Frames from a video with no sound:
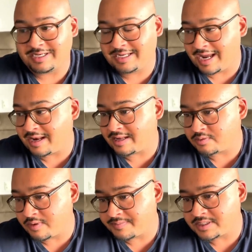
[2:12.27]
And again,
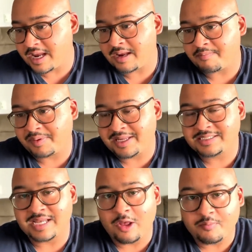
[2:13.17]
that's what I'm saying.
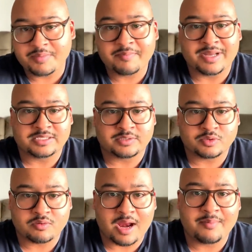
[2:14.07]
Please help me by
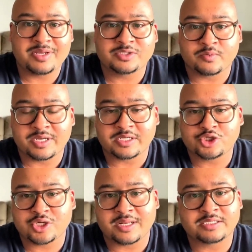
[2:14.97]
subscribing so we can
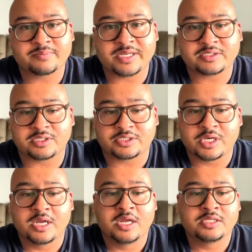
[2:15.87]
share this message
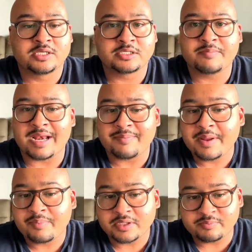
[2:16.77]
to as many
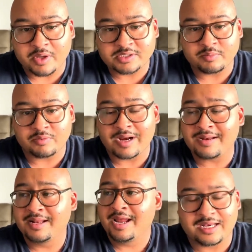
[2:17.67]
people as possible,
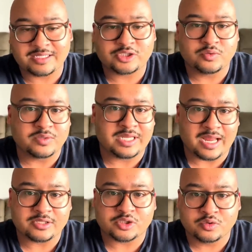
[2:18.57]
right? And unless you
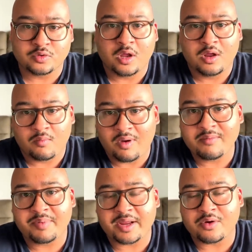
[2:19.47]
get to
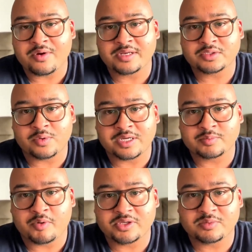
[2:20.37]
one Bitcoin as quick
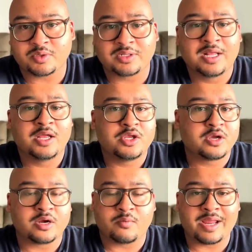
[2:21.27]
as possible,
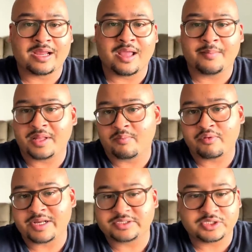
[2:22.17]
you're going to wake up and the
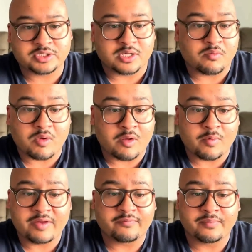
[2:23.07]
price is just going to run
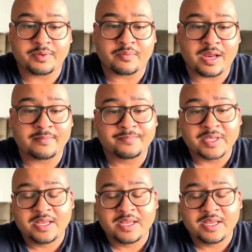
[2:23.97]
away from you, right?